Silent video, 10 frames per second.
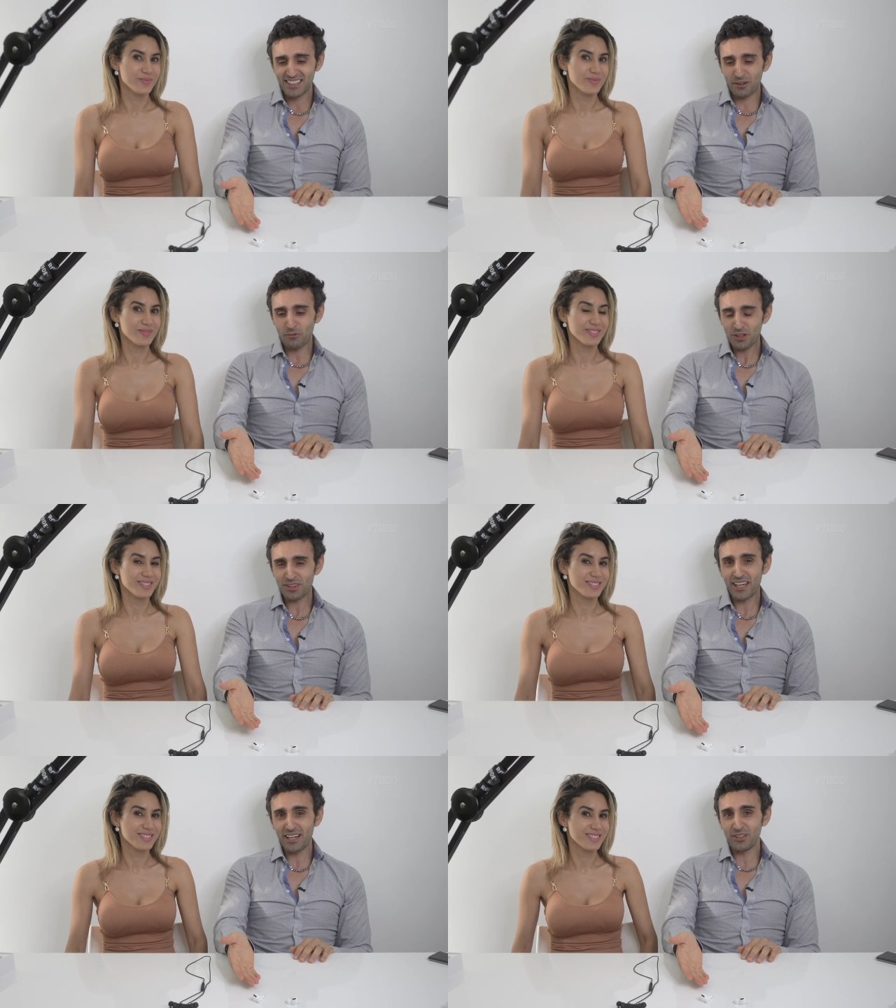Speaker 1: Like,
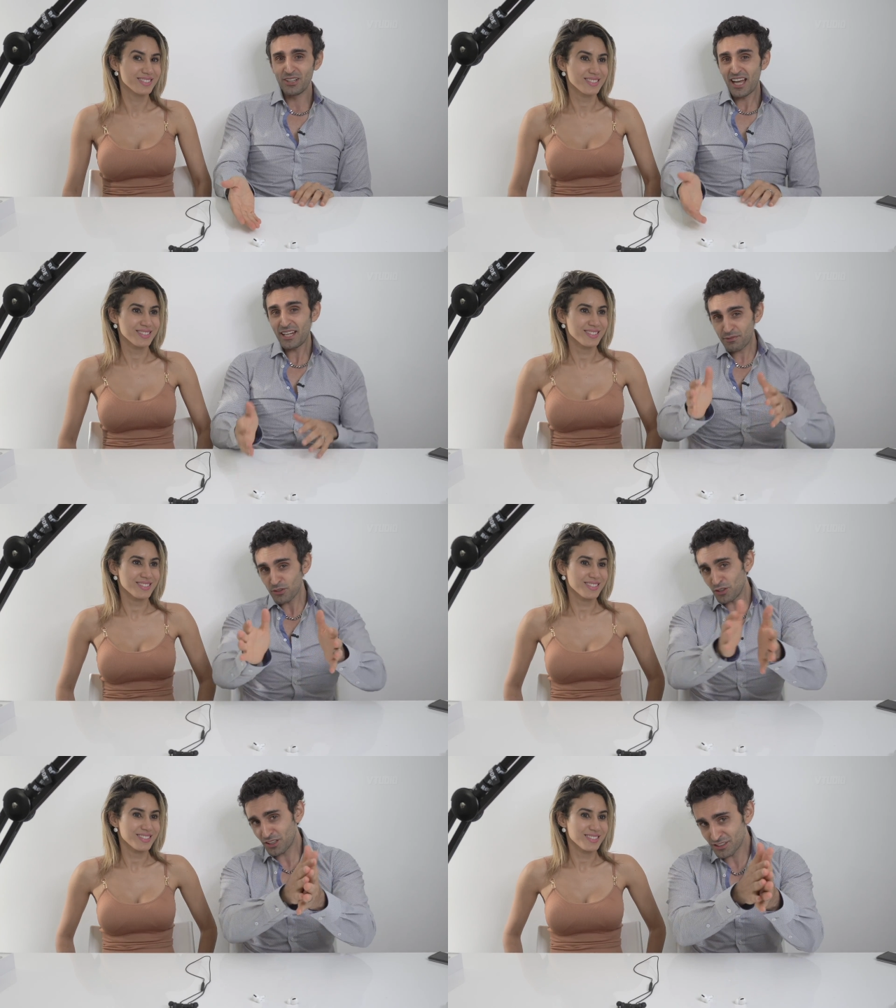what the hell? And if
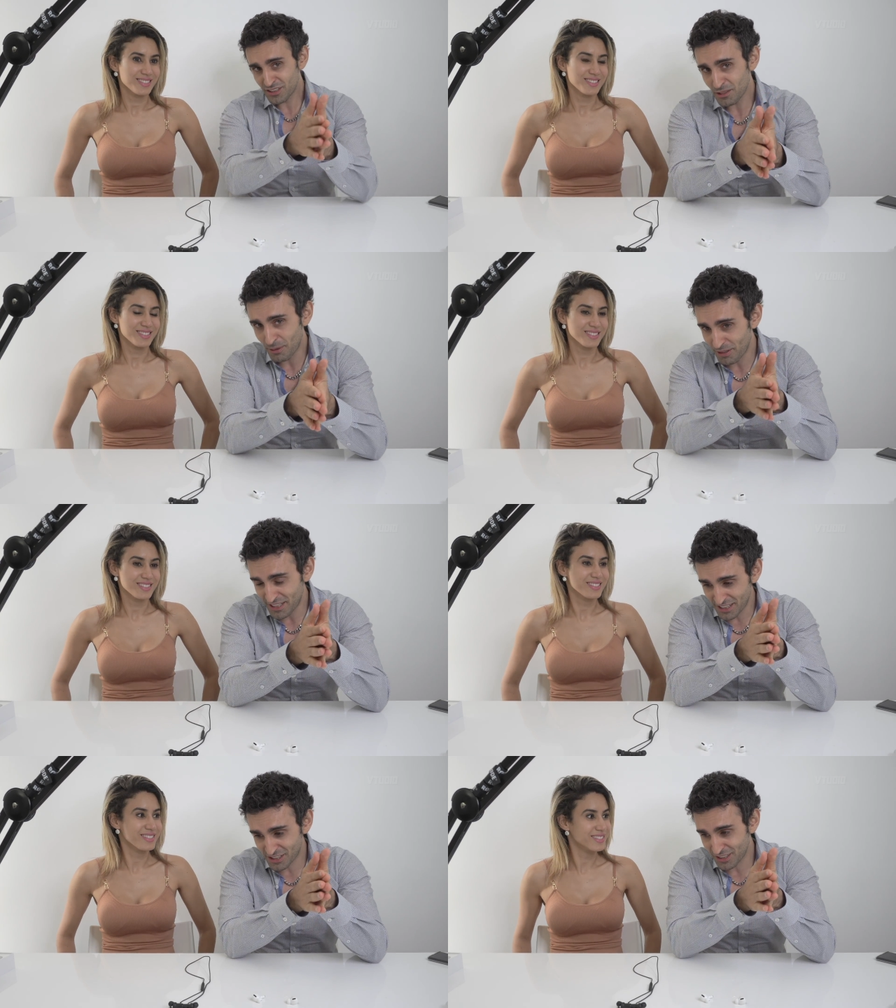you're concerned about
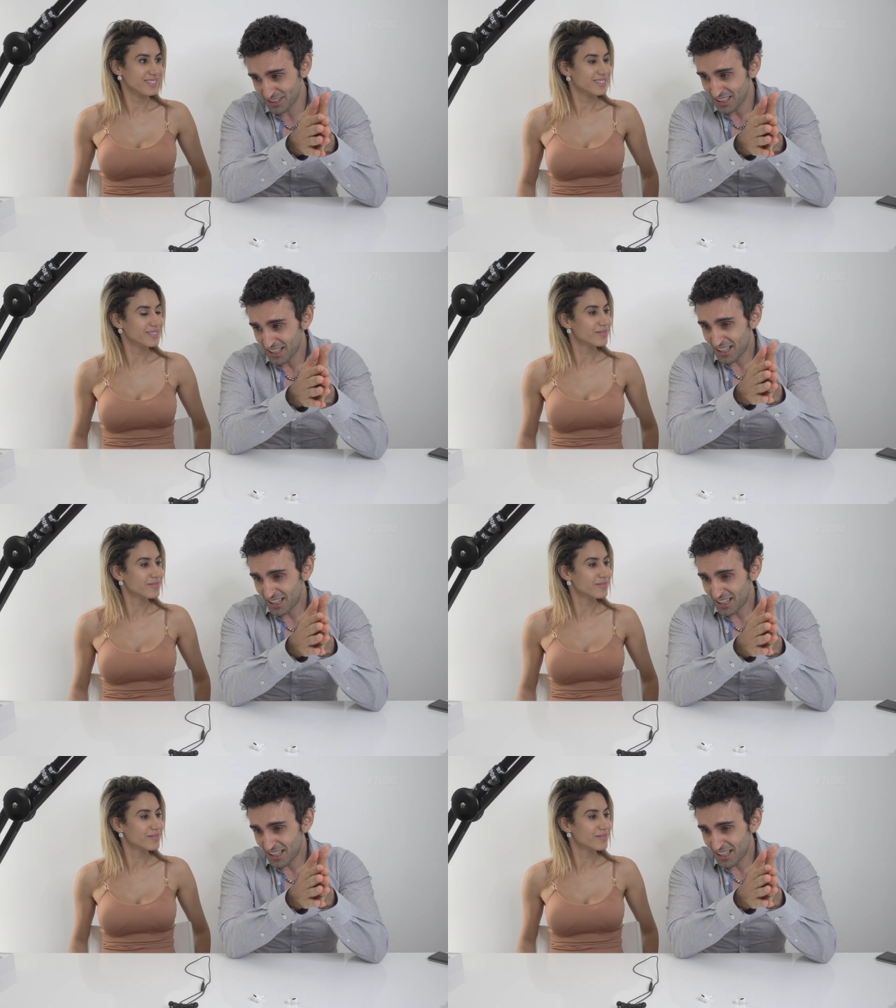radiation,